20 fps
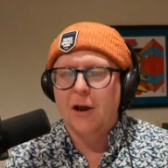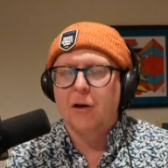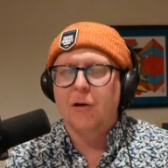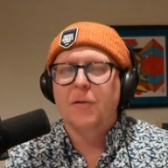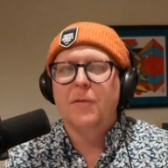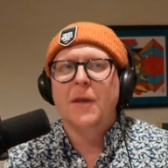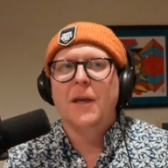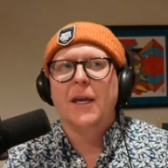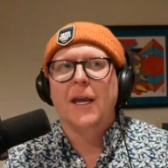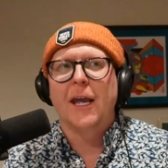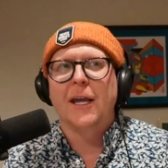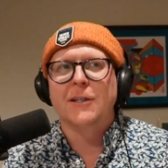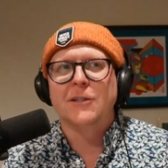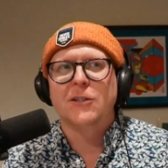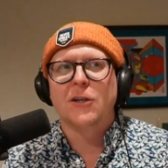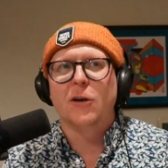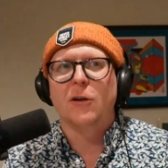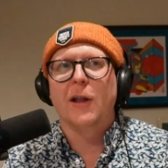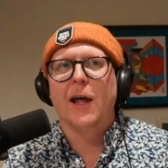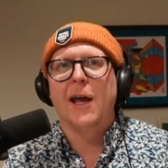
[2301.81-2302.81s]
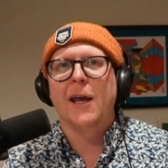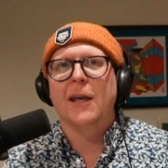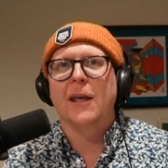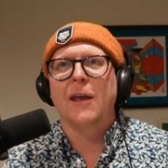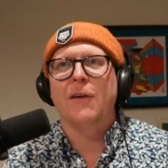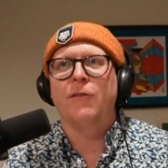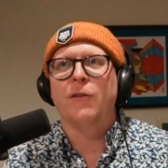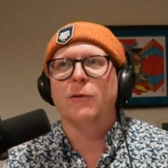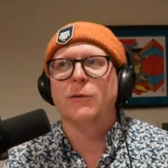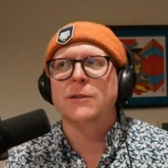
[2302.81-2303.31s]
know and so, like,
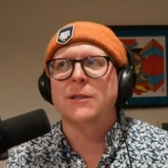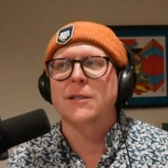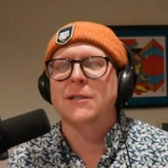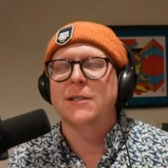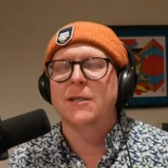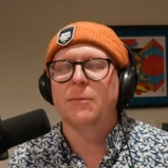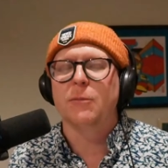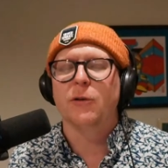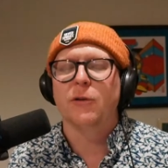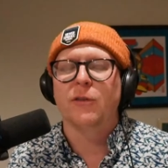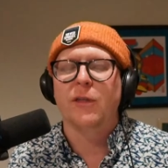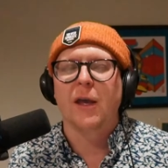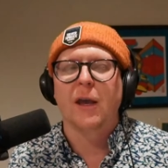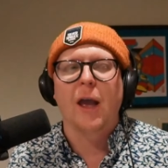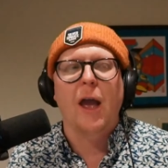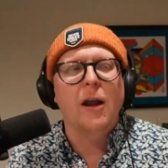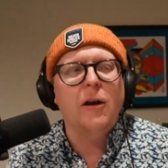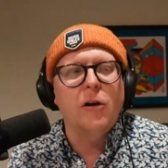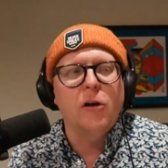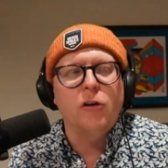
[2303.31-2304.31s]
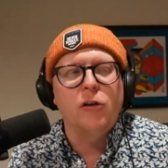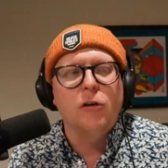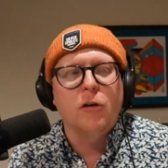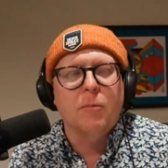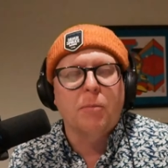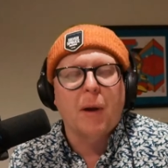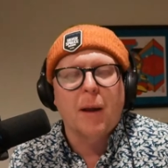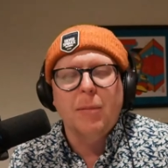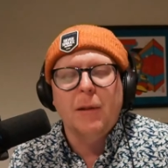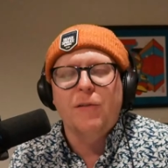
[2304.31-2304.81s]
if it was a similar thing, I don't know. You
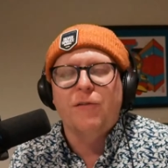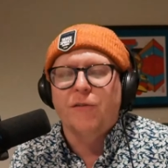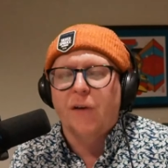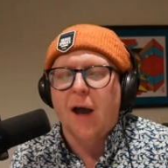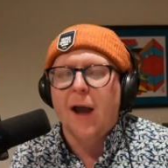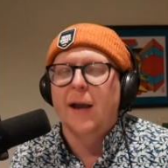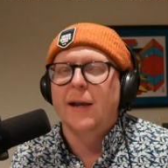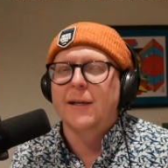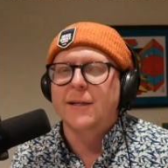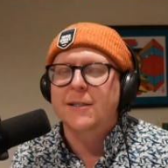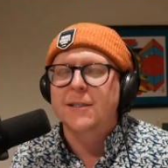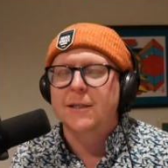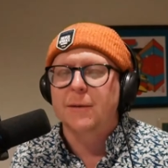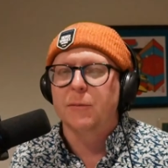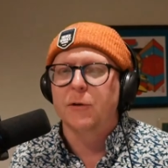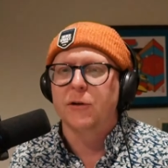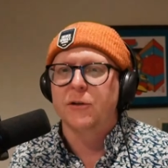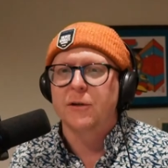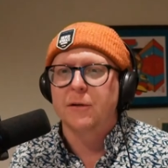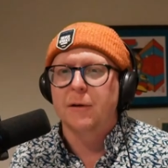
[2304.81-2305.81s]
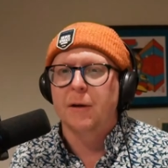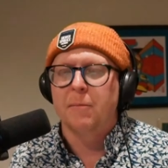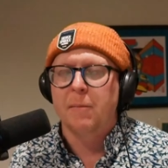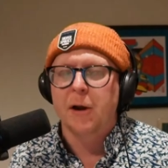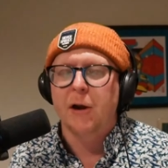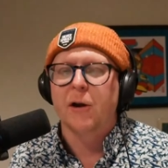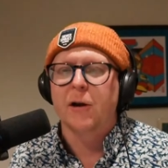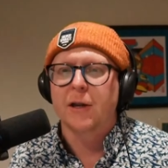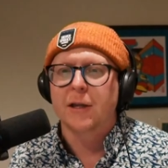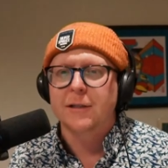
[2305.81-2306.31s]
could probably find a similar
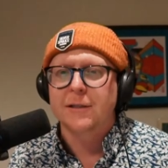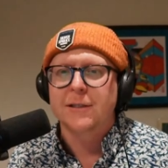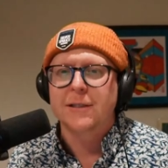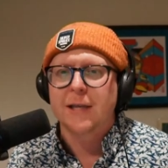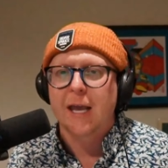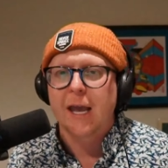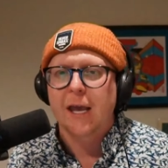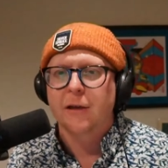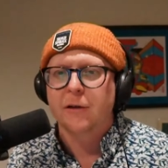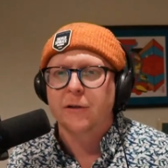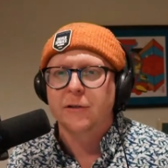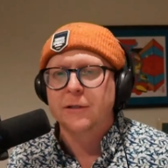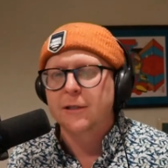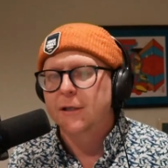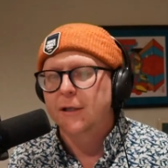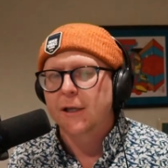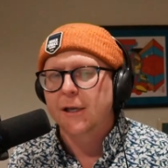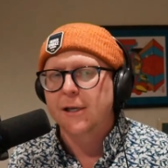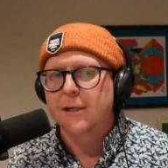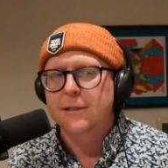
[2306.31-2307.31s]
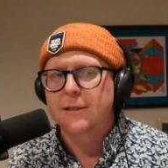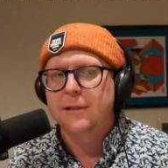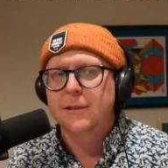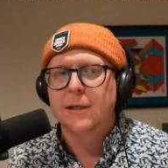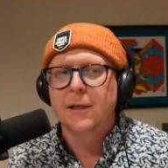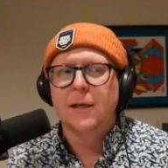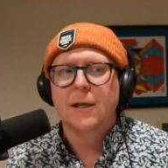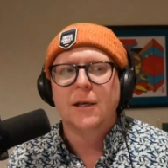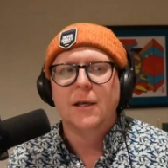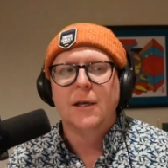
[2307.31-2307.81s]
American scandal to this,